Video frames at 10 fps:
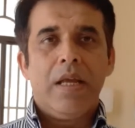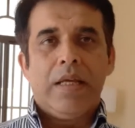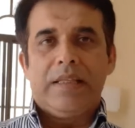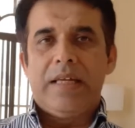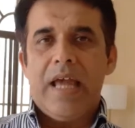
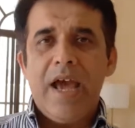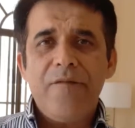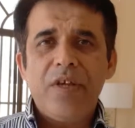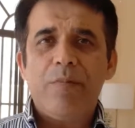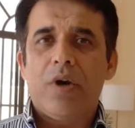then
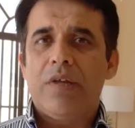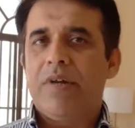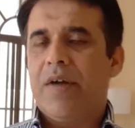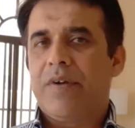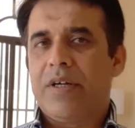everybody
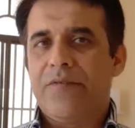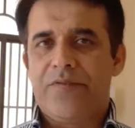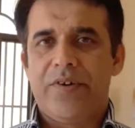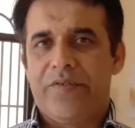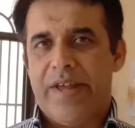will have a
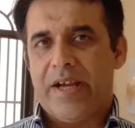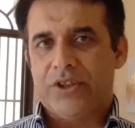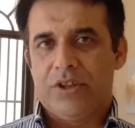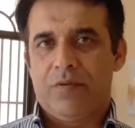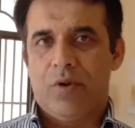different
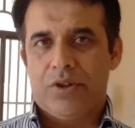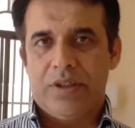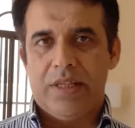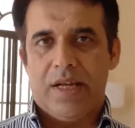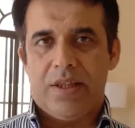reaction
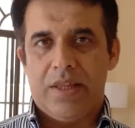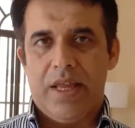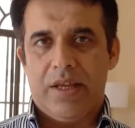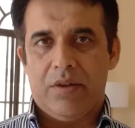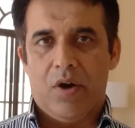watching that
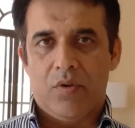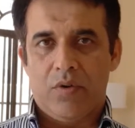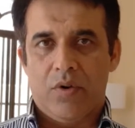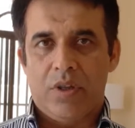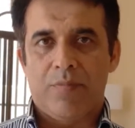snake,
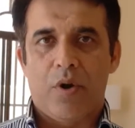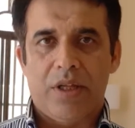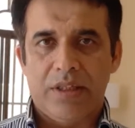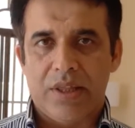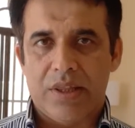on
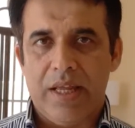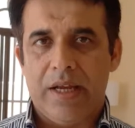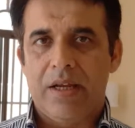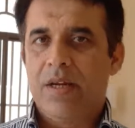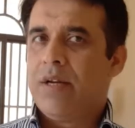spotting the
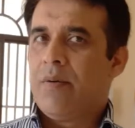snake.